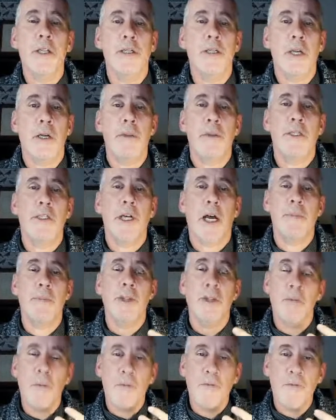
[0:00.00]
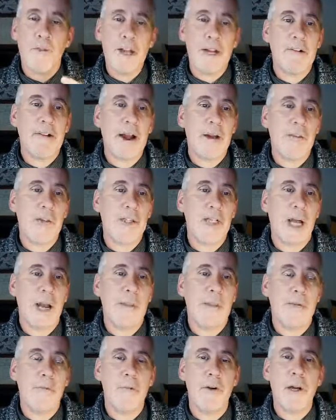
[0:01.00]
So the type you figure out the
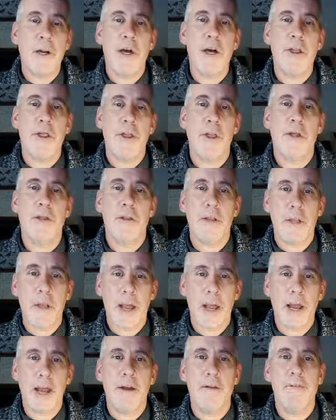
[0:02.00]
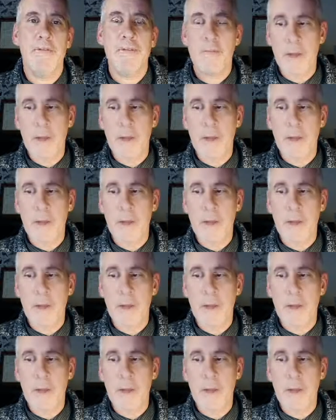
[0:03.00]
type of earth that you have,